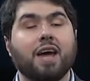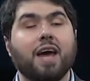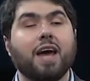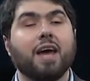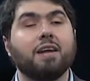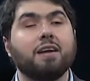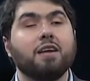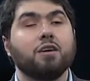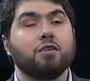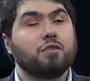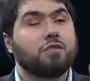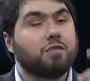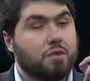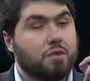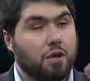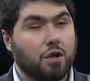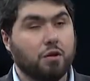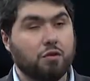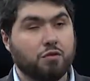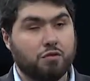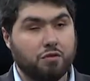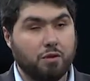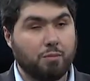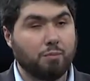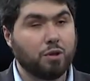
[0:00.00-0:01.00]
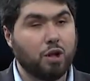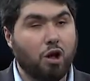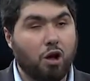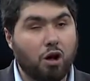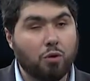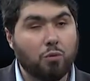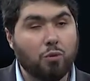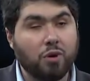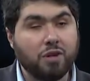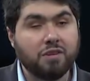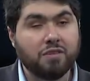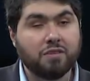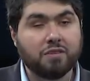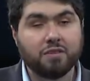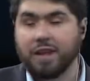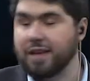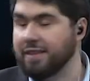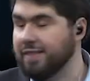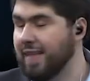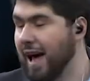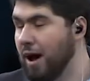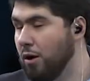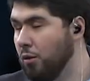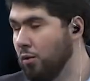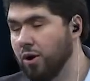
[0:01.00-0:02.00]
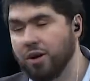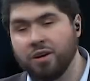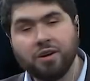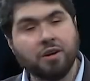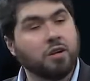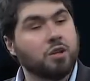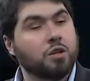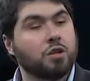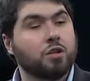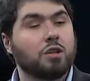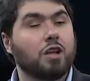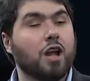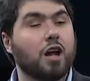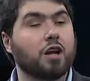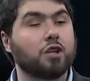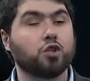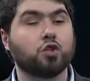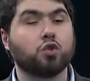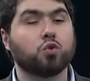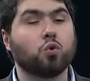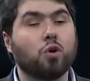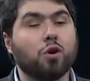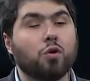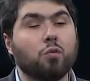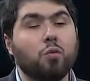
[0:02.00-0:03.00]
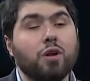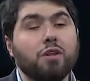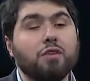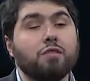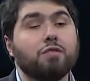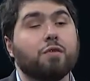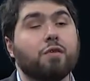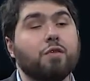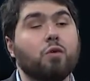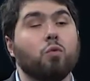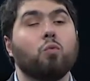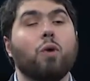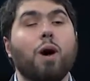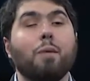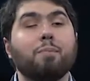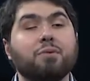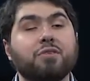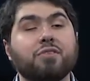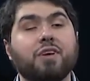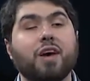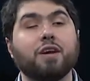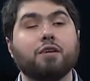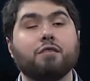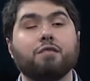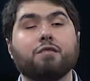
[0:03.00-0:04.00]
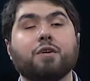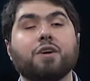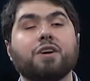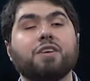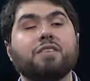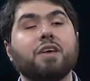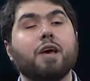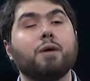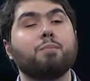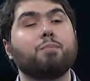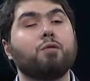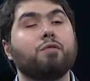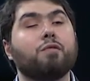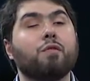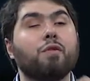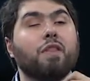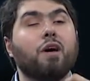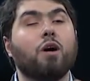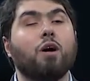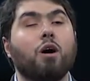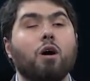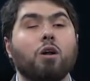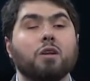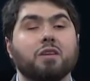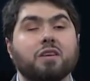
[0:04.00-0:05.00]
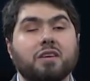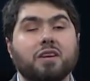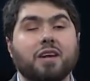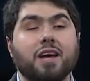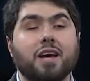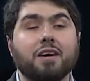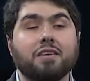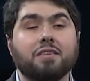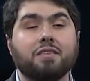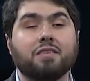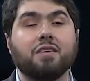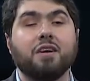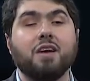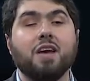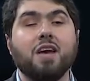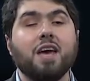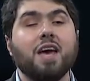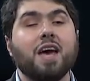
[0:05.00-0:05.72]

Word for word: And some long ones, like that one, a lot of short ones for the website, for example, for the alt text.